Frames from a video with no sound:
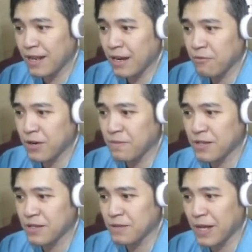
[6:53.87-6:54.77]
anyone
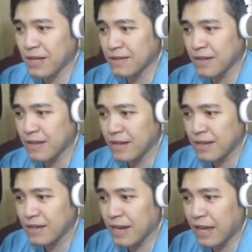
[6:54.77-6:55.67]
about this place?
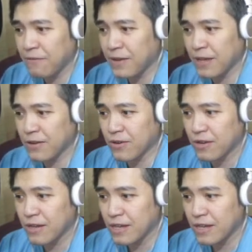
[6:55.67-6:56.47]
The life here.